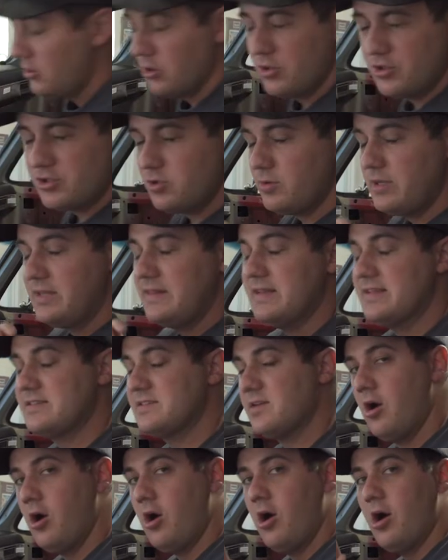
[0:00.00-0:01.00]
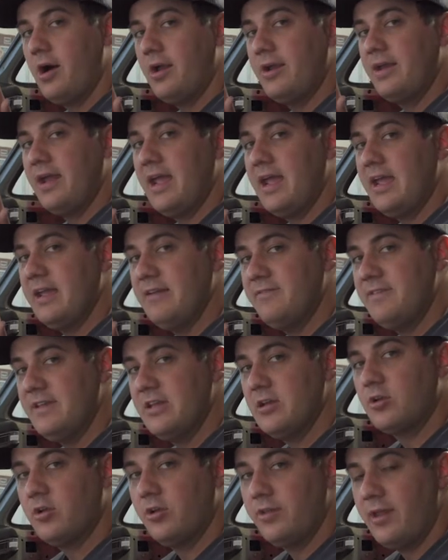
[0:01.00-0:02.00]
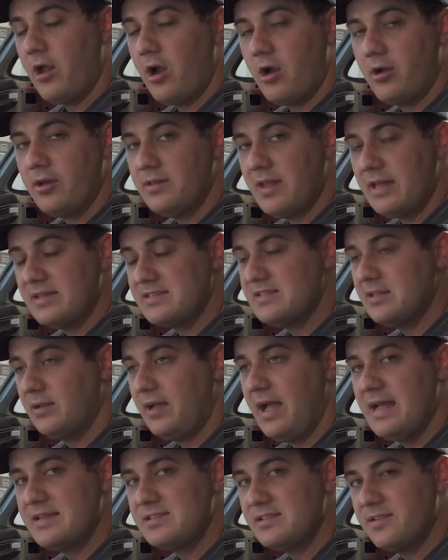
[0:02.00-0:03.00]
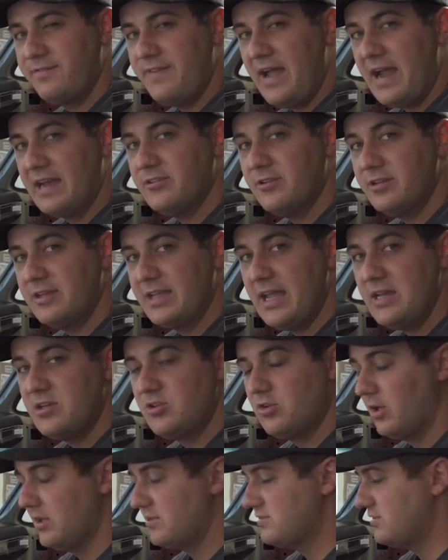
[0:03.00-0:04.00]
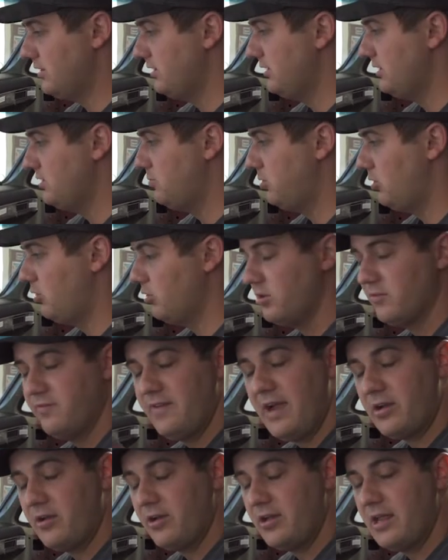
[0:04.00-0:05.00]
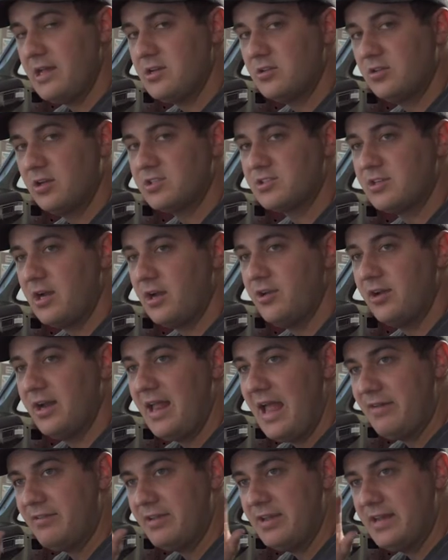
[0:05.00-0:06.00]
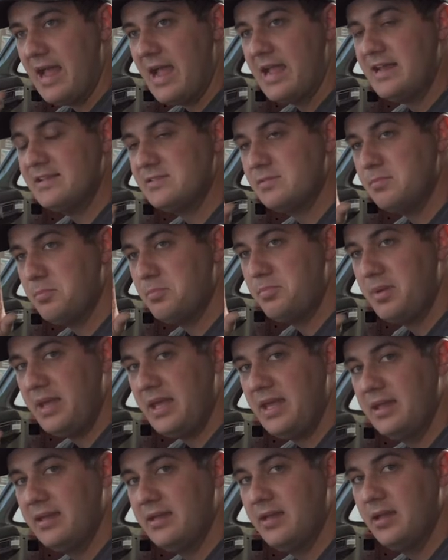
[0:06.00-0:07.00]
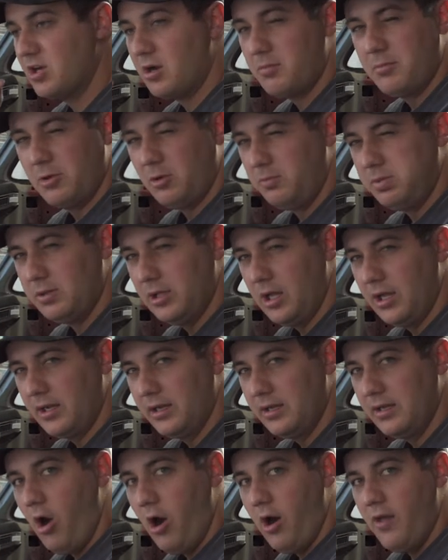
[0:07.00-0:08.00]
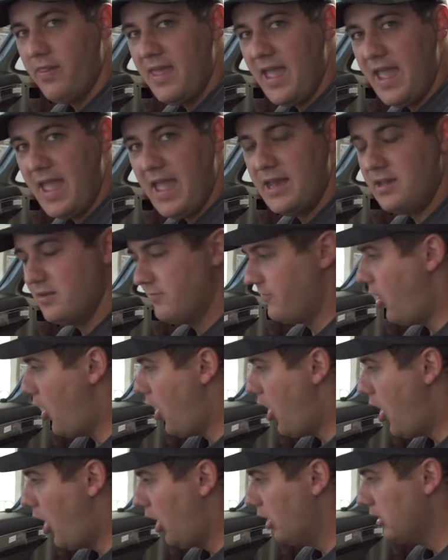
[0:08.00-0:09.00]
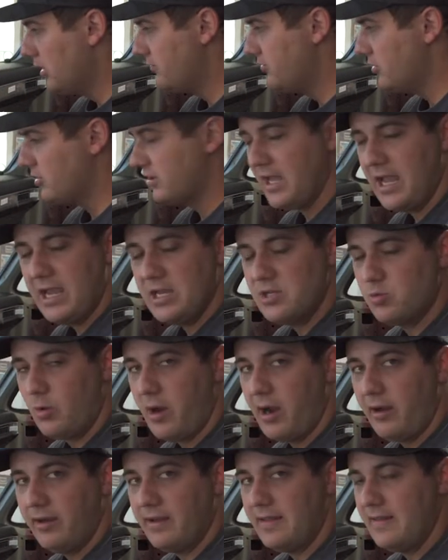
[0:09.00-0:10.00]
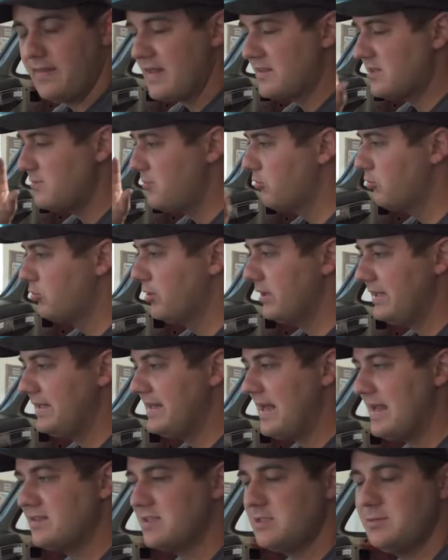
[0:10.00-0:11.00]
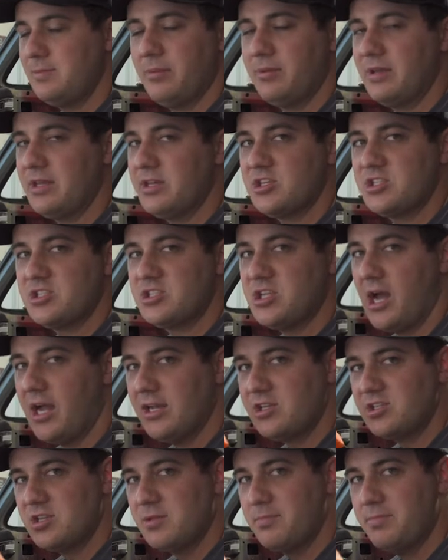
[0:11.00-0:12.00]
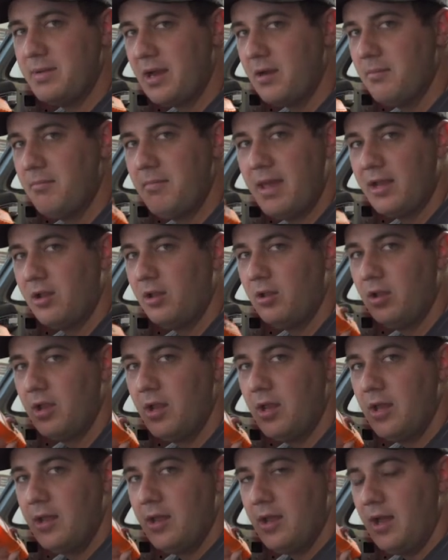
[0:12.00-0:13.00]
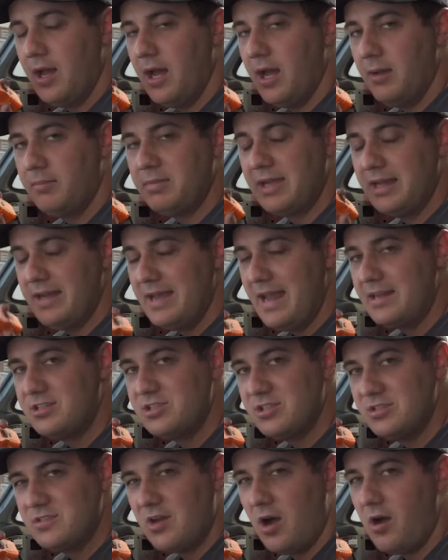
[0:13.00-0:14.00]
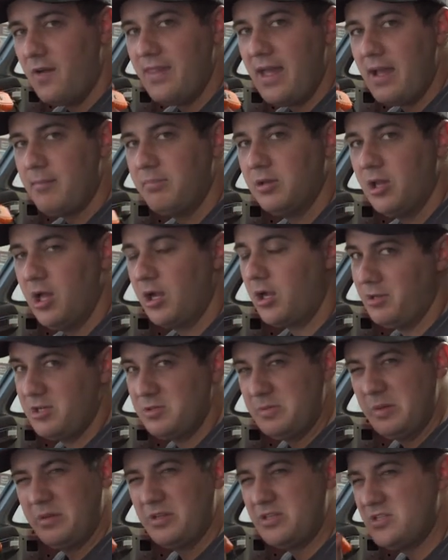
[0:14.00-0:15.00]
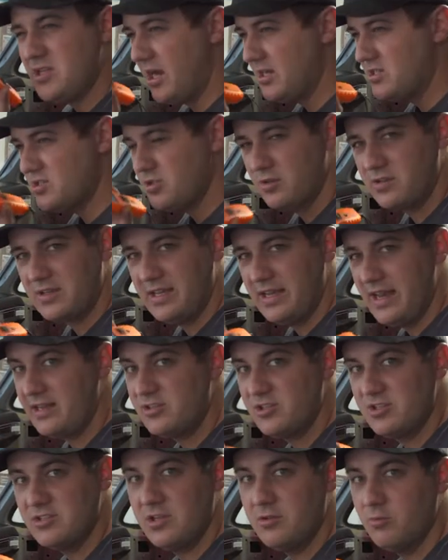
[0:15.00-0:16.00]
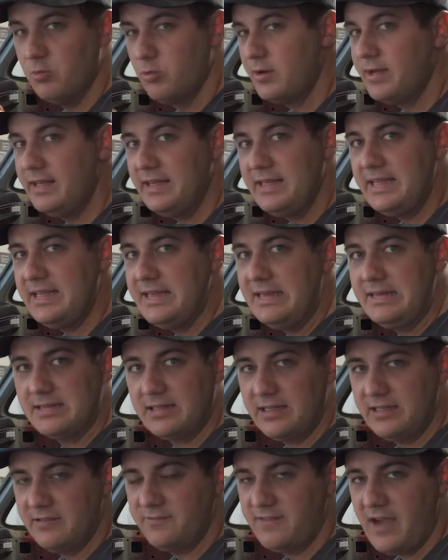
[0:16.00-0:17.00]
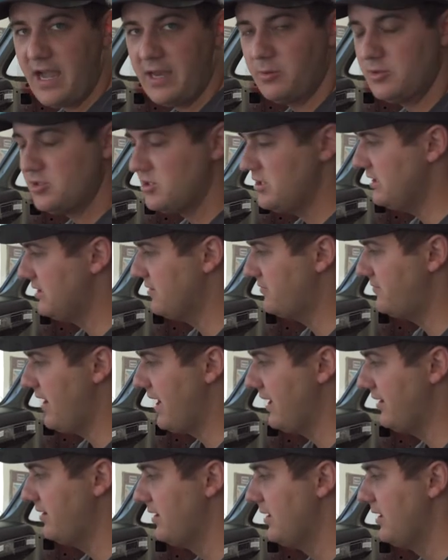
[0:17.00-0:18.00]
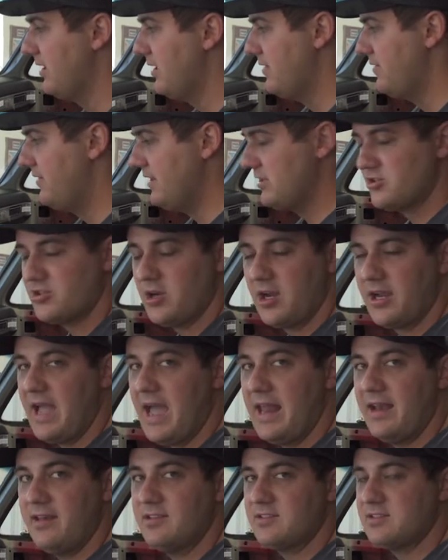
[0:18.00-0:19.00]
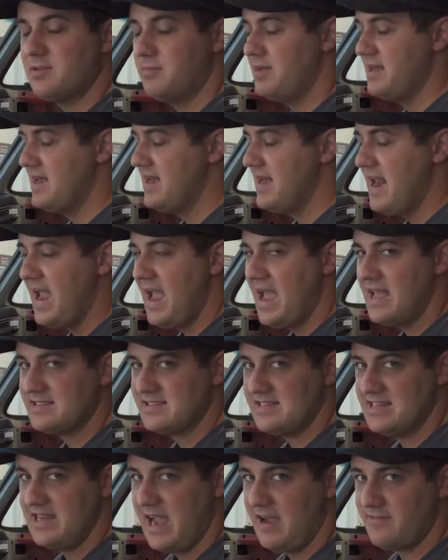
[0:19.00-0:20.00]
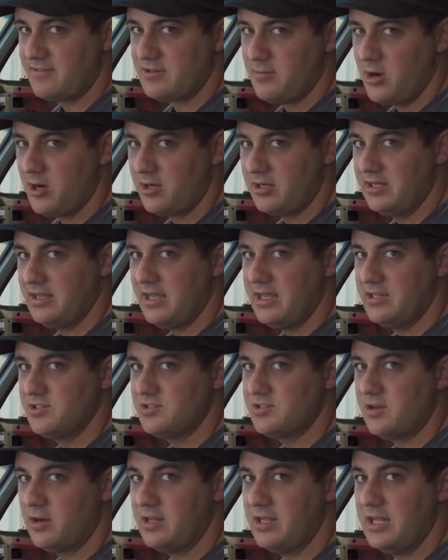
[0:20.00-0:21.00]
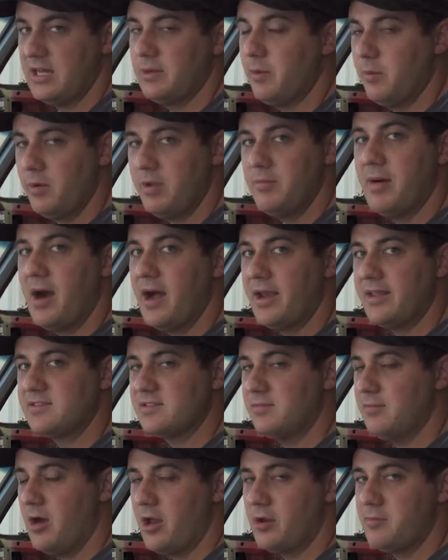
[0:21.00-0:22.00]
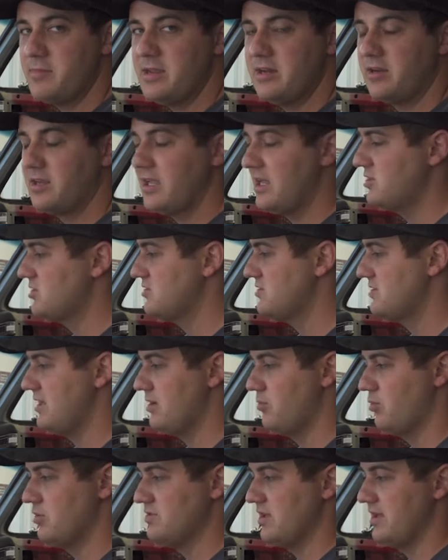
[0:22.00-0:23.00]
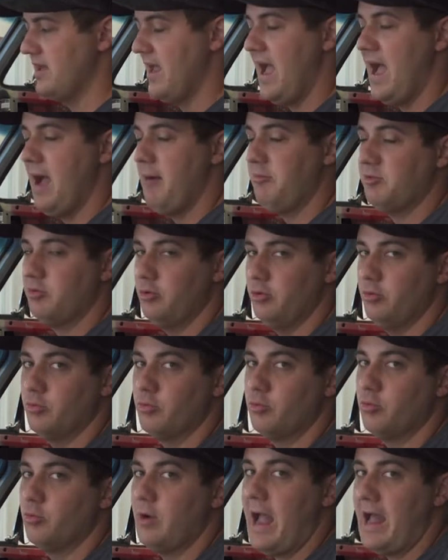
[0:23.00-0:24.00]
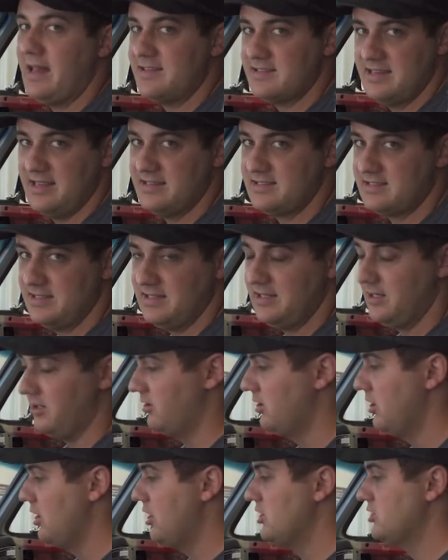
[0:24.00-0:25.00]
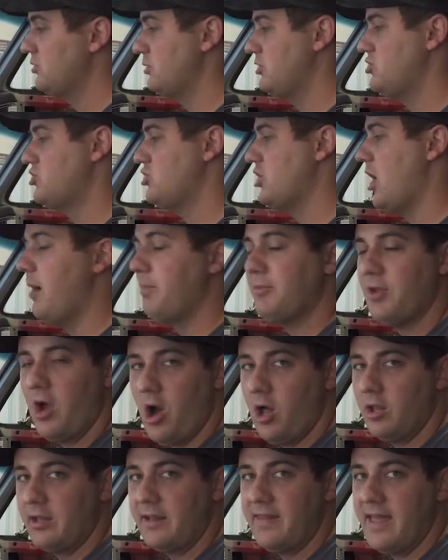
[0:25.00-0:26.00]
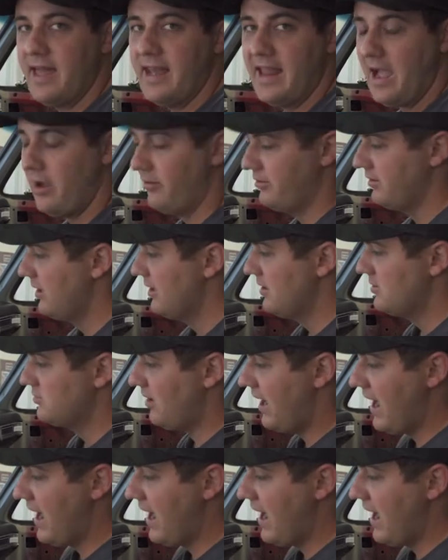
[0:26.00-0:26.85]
you're doing this on a vehicle that, are, that still has the factory gauge cluster and you pull your factory gauge cluster out, you're gonna have a nice big terminal plug on the end of all of your gauge wiring. And that's gonna be really nice because you'll be able to just touch the bare metal um, connections on that plug. You should be able to touch those connections and really easily find what you need to find. This truck had some nasty aftermarket gauges already in it when we bought it, some auto meter gauges, and it was an absolute rat's nest in here. So we chopped all of that out. So